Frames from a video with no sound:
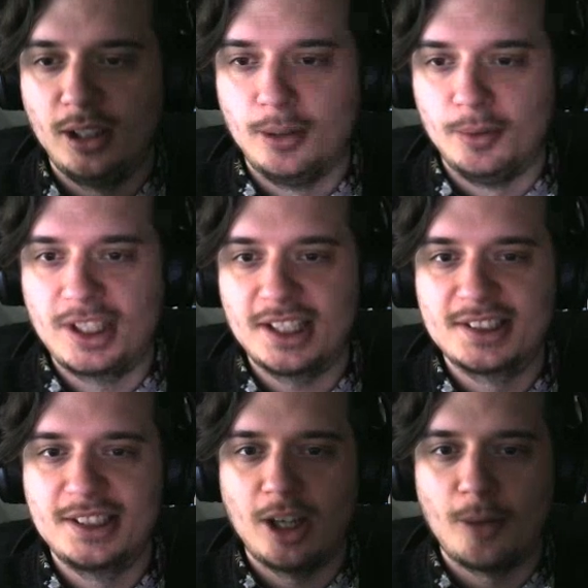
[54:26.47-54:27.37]
But you can see
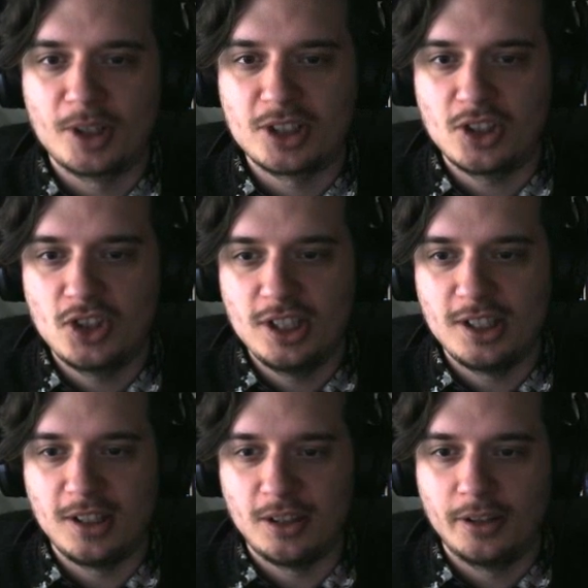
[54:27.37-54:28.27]
how much I cheat
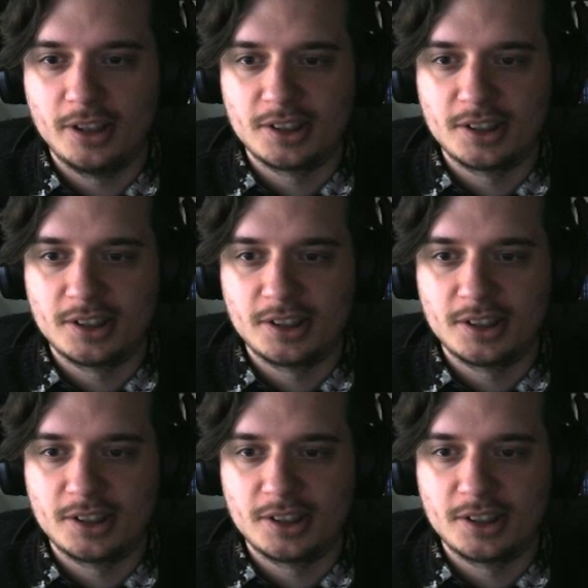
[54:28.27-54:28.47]
here, right?